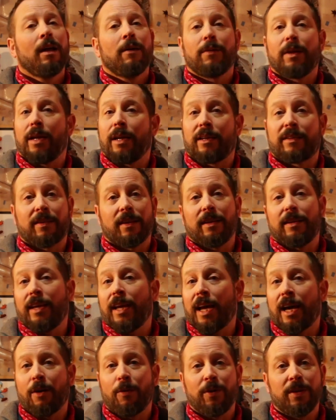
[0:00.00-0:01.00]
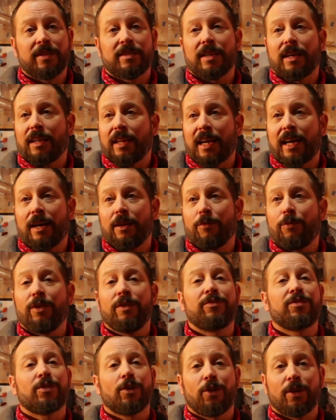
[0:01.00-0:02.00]
but he said, yeah, we sell out,
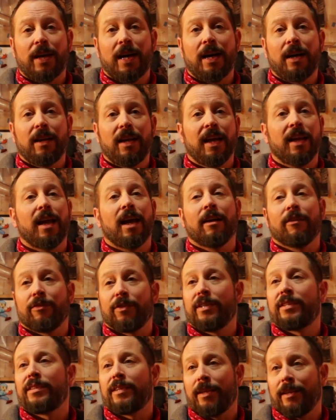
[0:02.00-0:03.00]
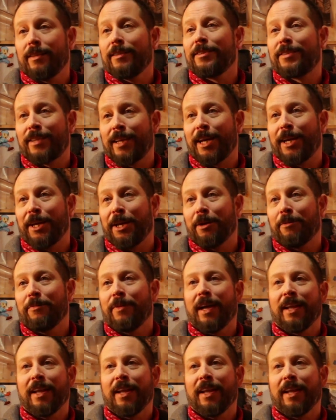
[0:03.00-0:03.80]
we've sold out at every seat in the stadium.